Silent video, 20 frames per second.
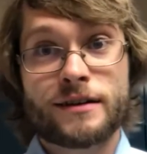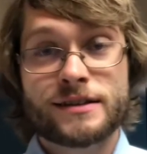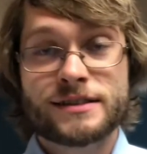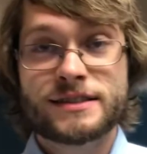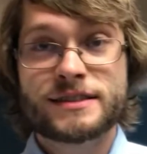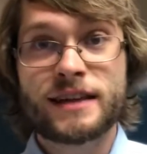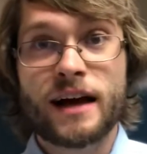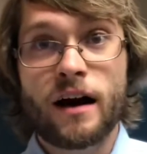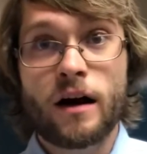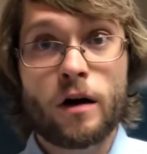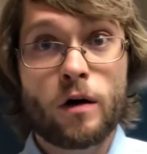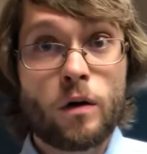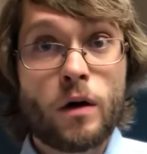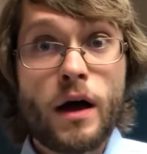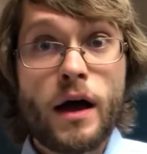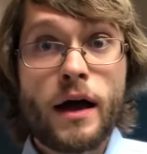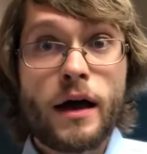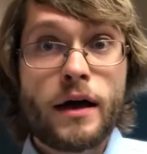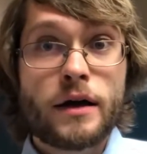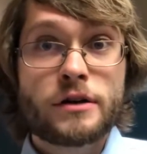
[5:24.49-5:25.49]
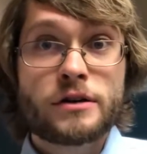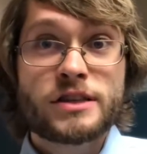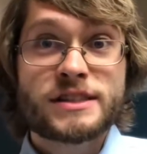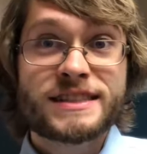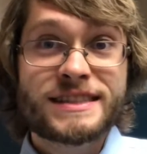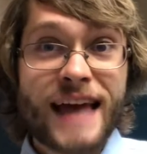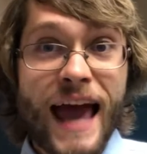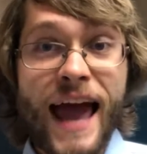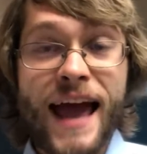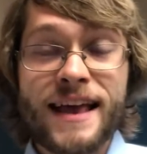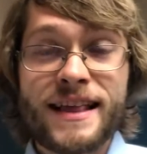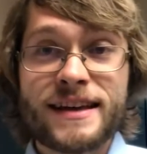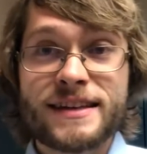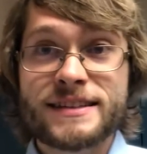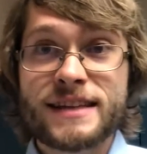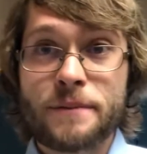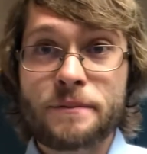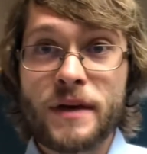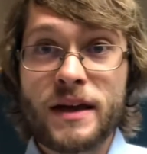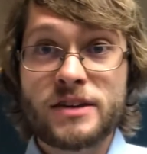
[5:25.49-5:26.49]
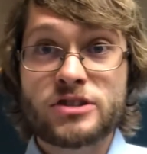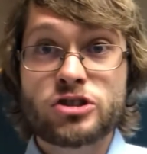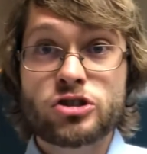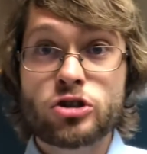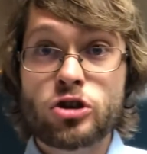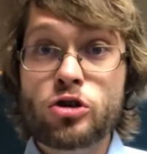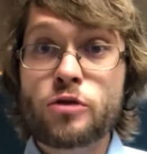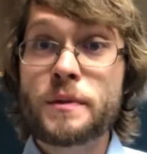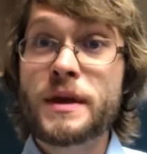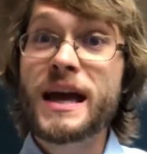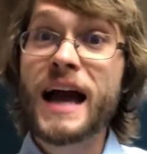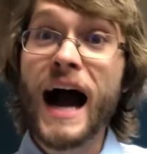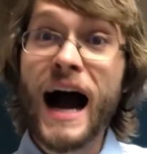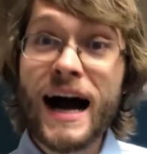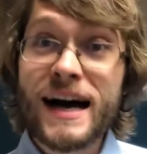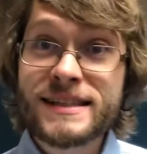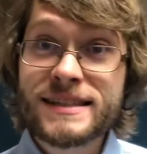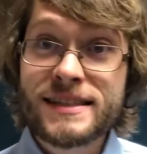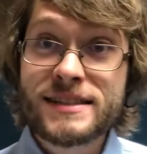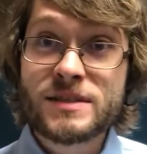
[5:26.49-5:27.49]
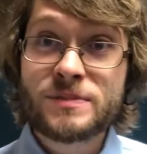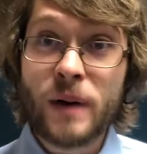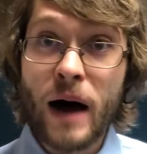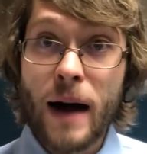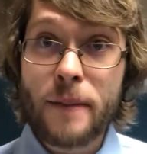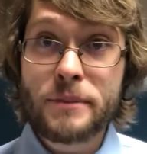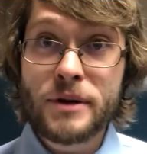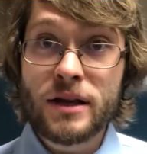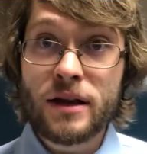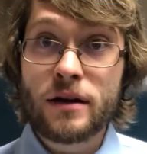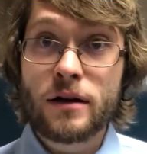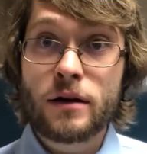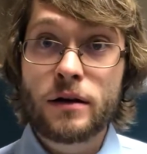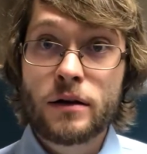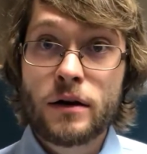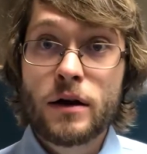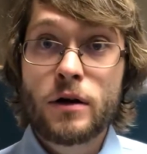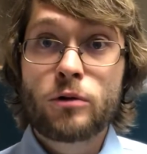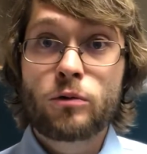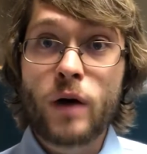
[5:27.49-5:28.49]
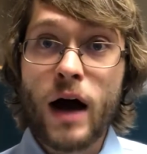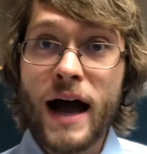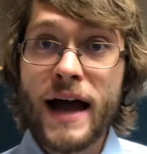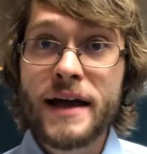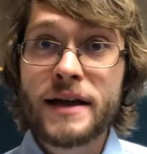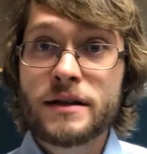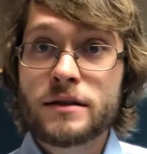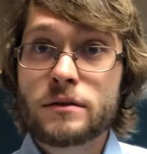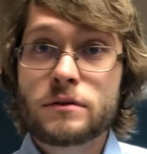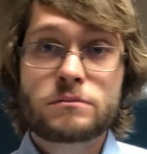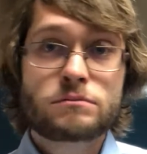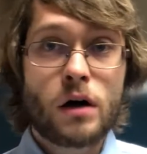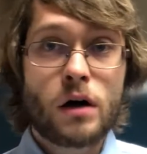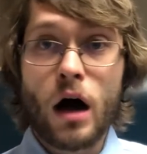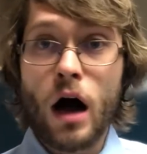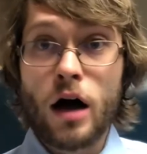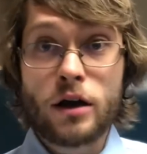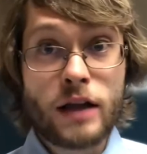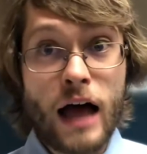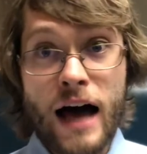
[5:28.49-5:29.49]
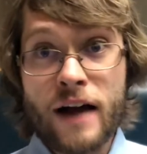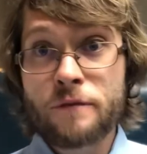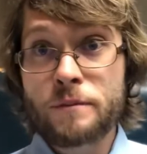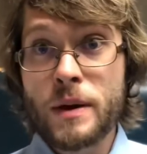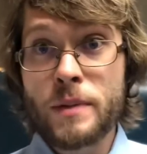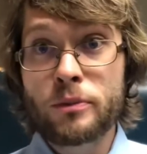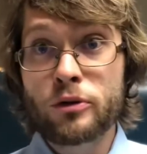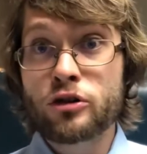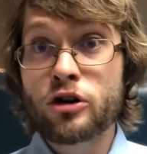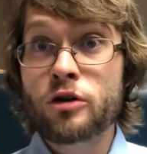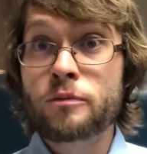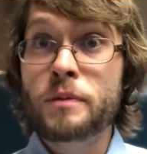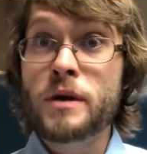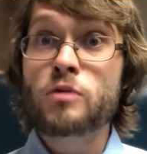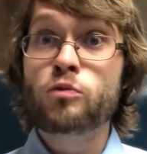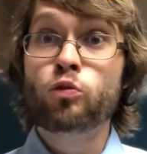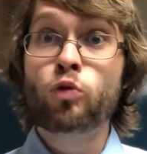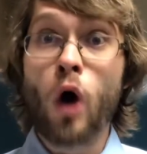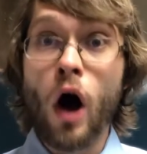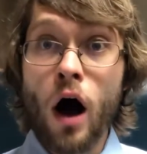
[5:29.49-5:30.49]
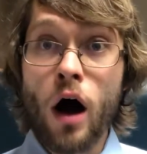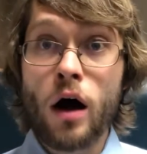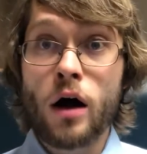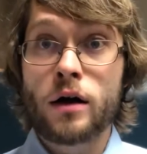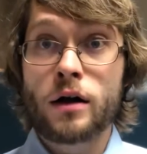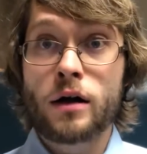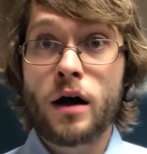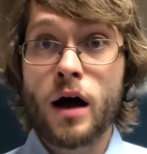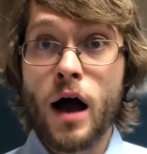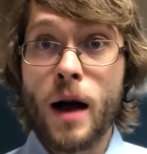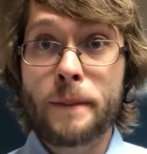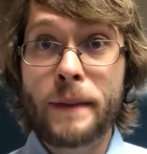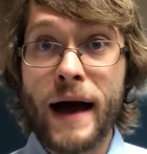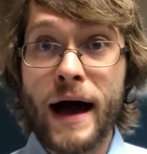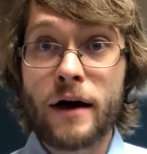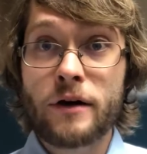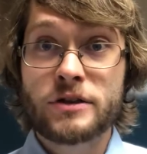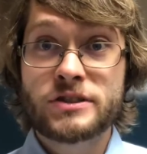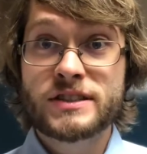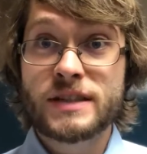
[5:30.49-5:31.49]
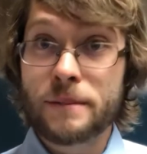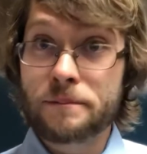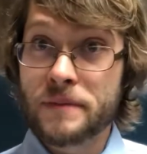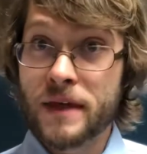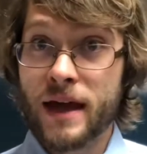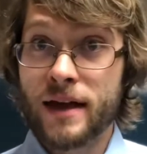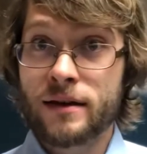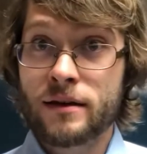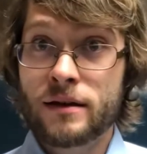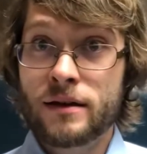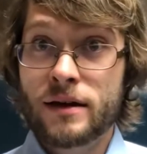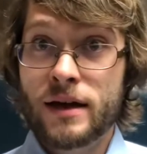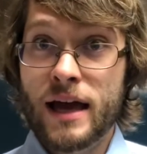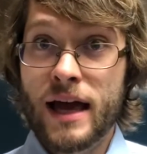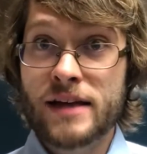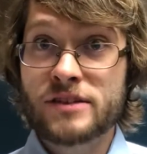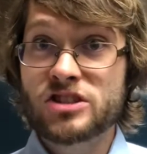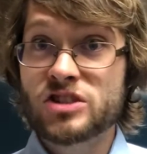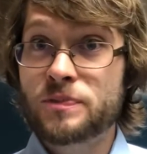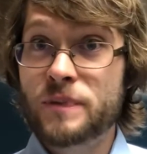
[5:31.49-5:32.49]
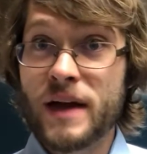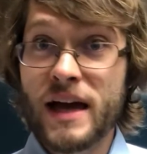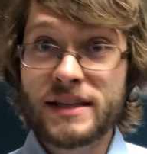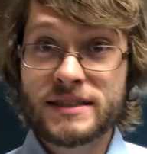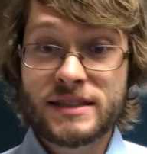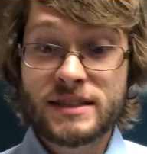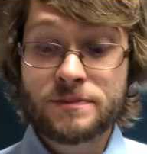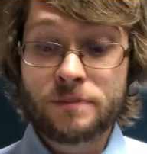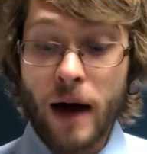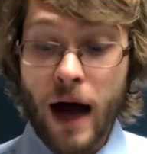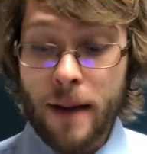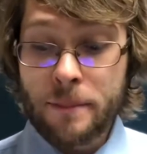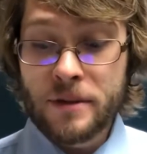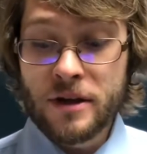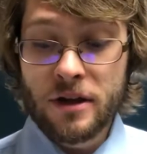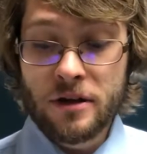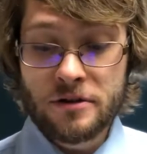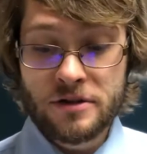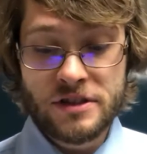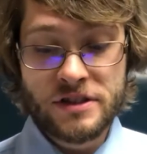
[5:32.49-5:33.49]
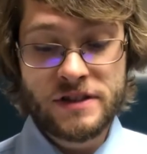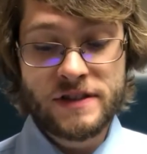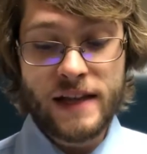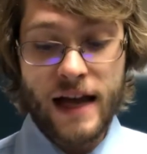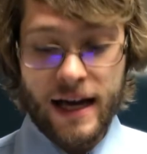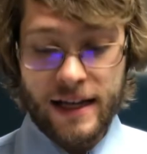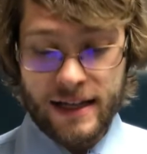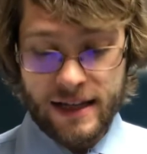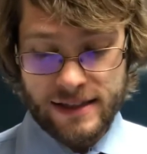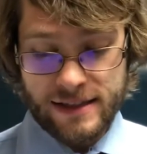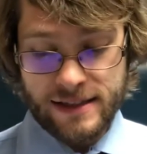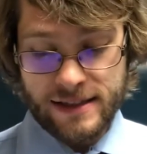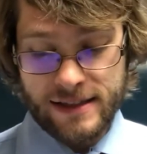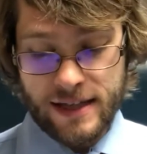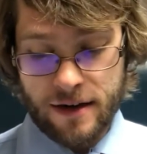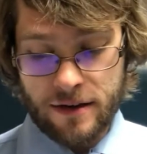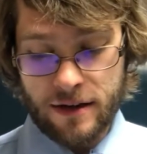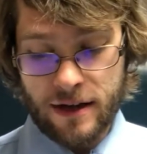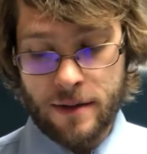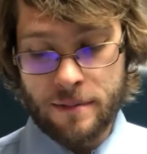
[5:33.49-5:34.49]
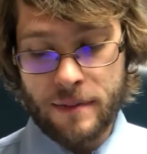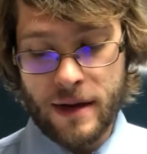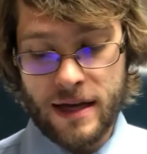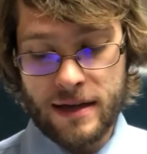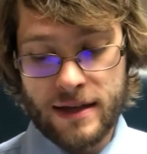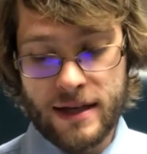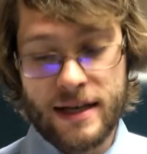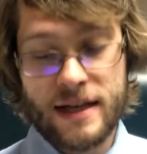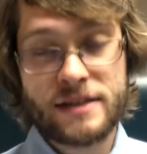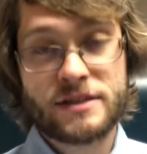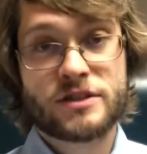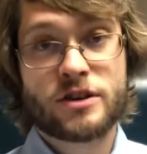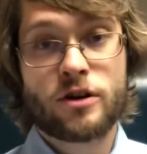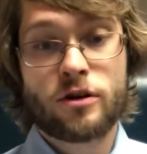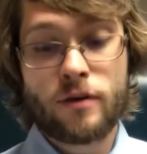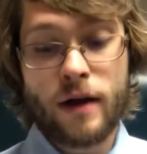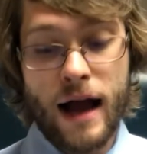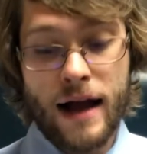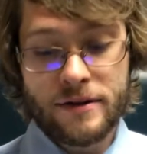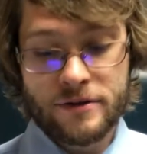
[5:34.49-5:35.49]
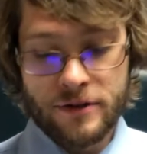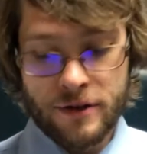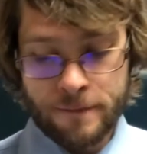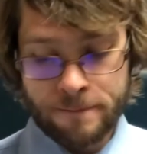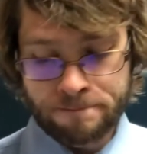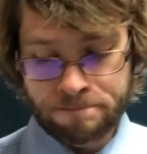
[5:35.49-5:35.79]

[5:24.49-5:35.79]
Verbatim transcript: So saying that something is true because it's popular, right, a lot of people could be wrong about something, and just because it's popular does not necessarily mean that it's correct.